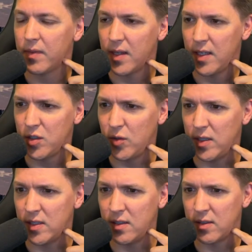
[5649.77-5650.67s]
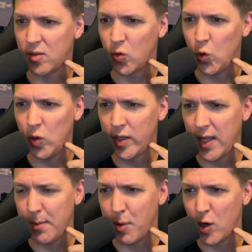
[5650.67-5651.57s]
That street doesn't look so cool. Look at
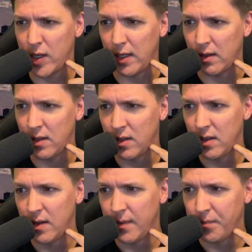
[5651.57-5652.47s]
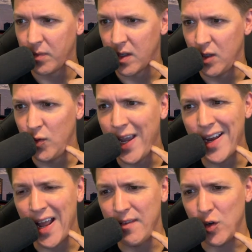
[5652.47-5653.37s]
that parking. You
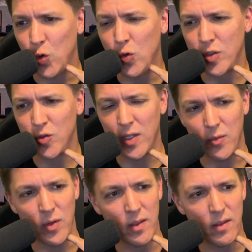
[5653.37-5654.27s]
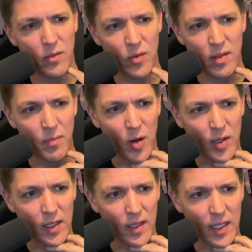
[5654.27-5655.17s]
can't have a cool street with
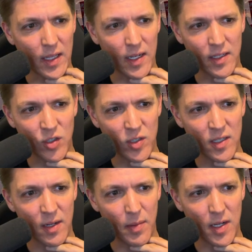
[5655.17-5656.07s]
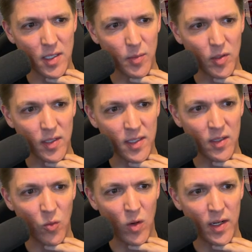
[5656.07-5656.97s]
parking like that. It's just not possible.
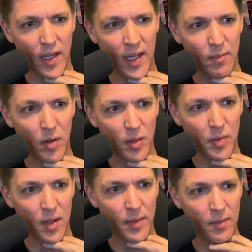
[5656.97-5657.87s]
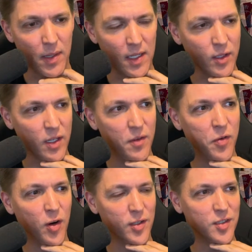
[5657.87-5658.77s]
Doesn't want Aunt Barb coming by looking
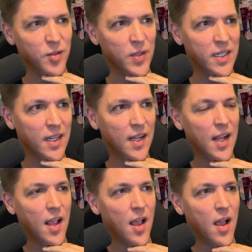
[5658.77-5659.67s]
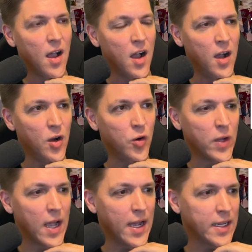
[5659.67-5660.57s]
for his unit. Uh-oh,
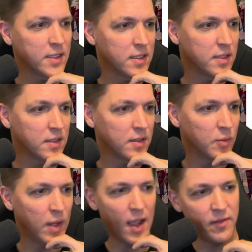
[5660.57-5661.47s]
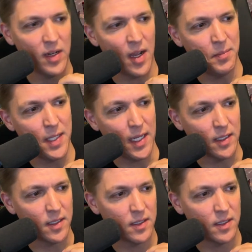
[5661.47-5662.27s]
guys. We have an update.